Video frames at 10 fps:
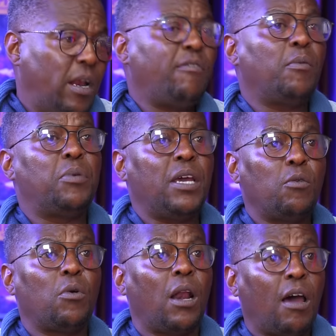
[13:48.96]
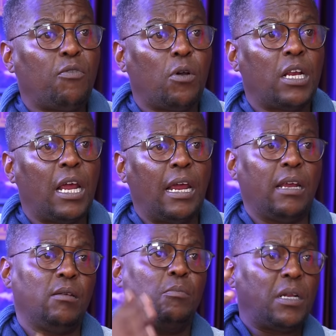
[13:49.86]
we'll have a beer and we'll laugh all day.
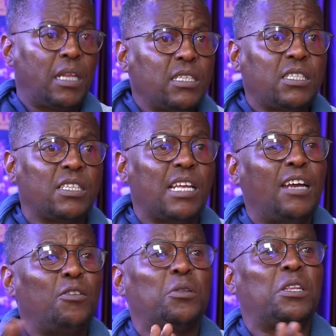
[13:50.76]
That's just, I don't